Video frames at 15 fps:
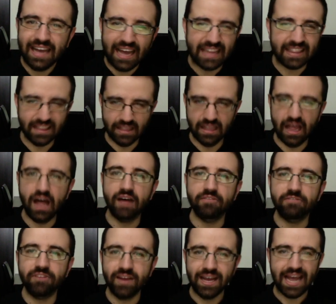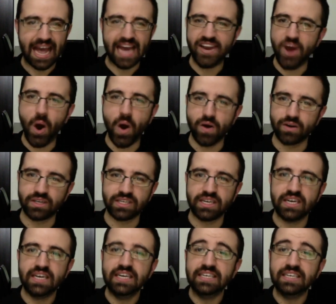and love and art.